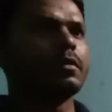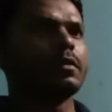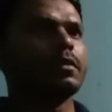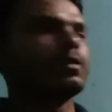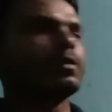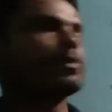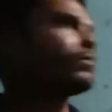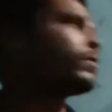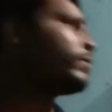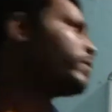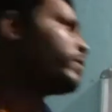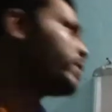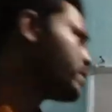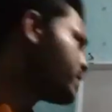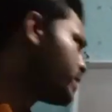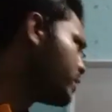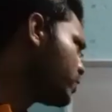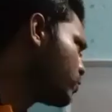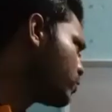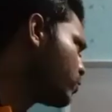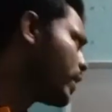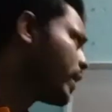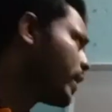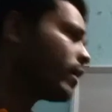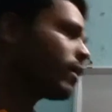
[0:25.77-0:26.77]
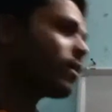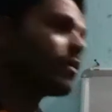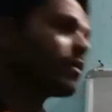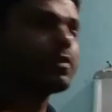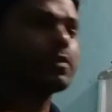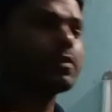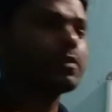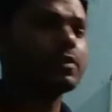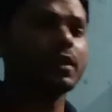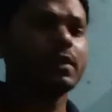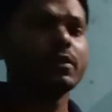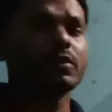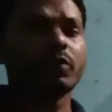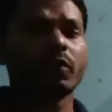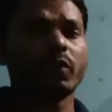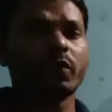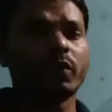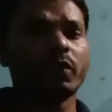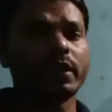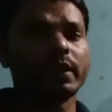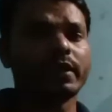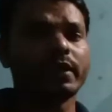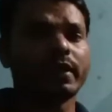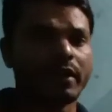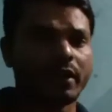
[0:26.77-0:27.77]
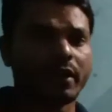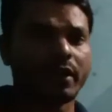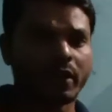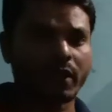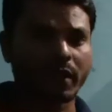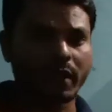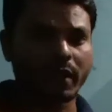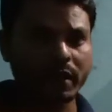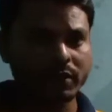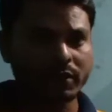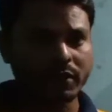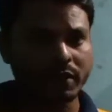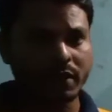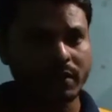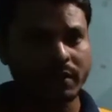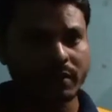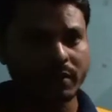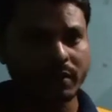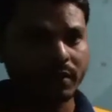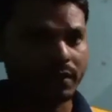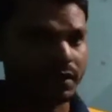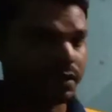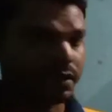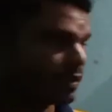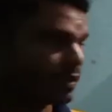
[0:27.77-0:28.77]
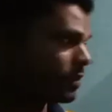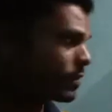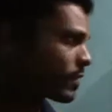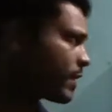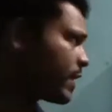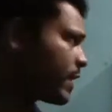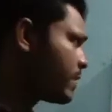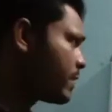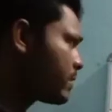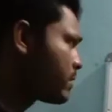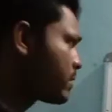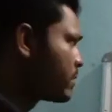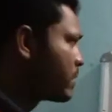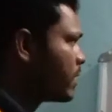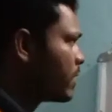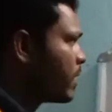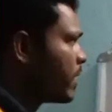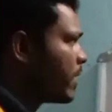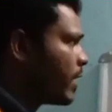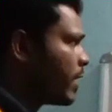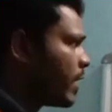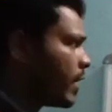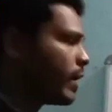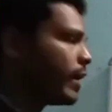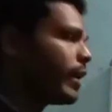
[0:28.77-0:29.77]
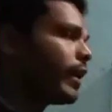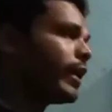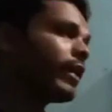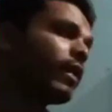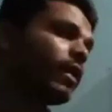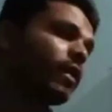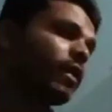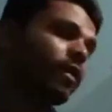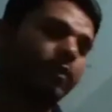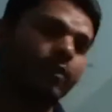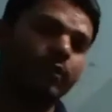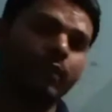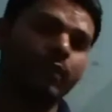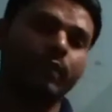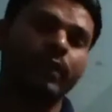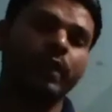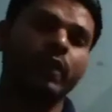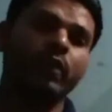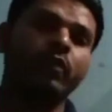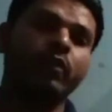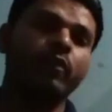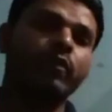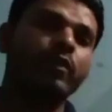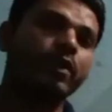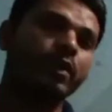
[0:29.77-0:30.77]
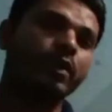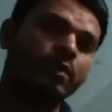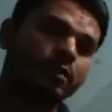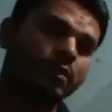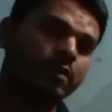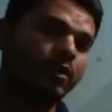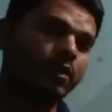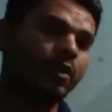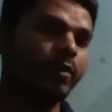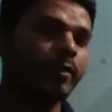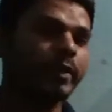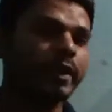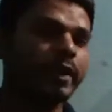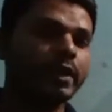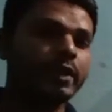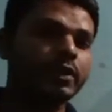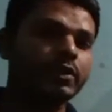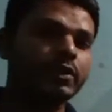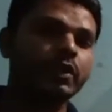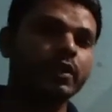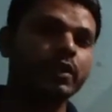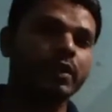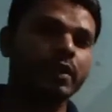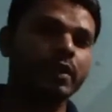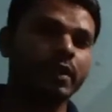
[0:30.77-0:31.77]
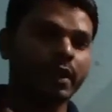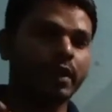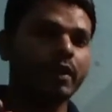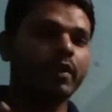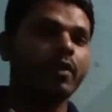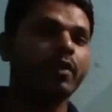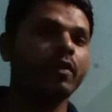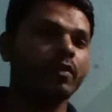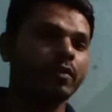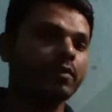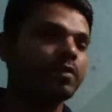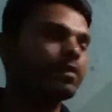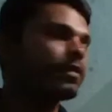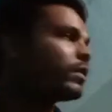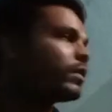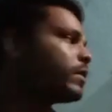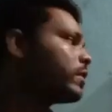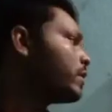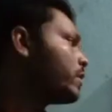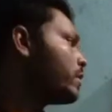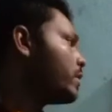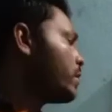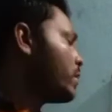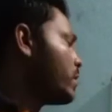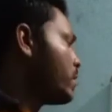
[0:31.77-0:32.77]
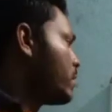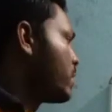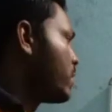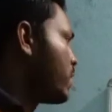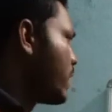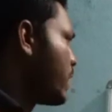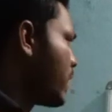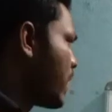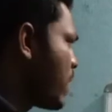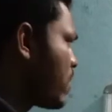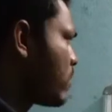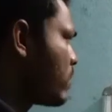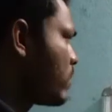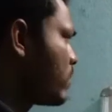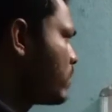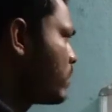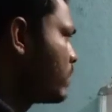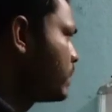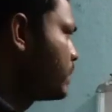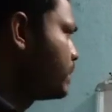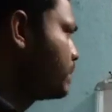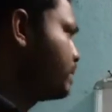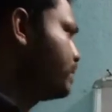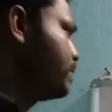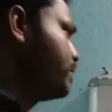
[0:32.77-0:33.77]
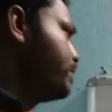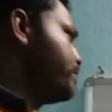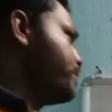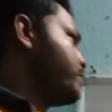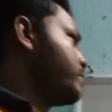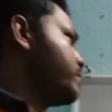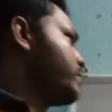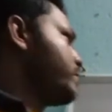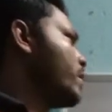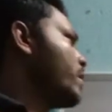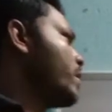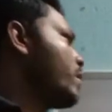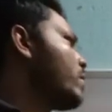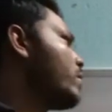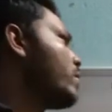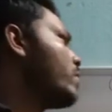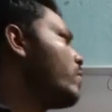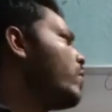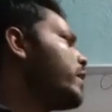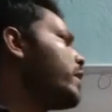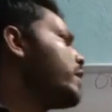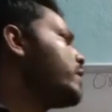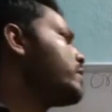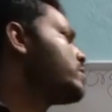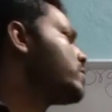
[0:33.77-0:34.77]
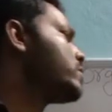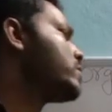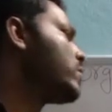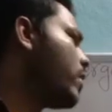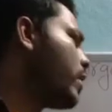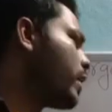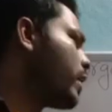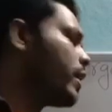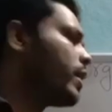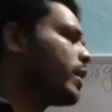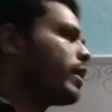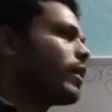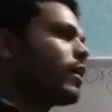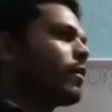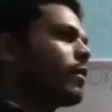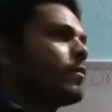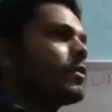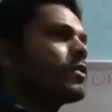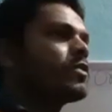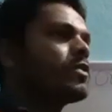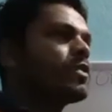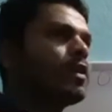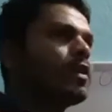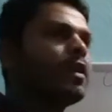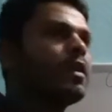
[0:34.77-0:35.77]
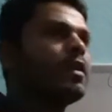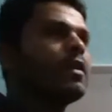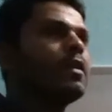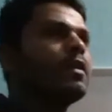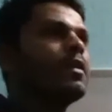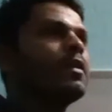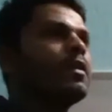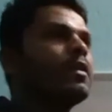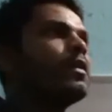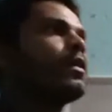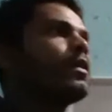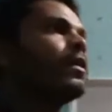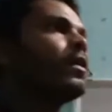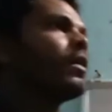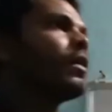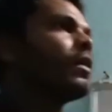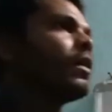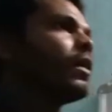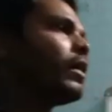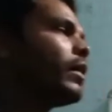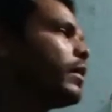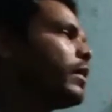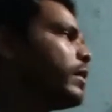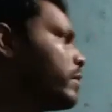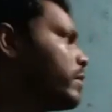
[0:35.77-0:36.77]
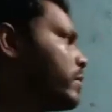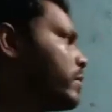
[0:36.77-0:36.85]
we will see today just only the introduction in this class, and later we will go for nomenclature and all. Now, what is organic chemistry, and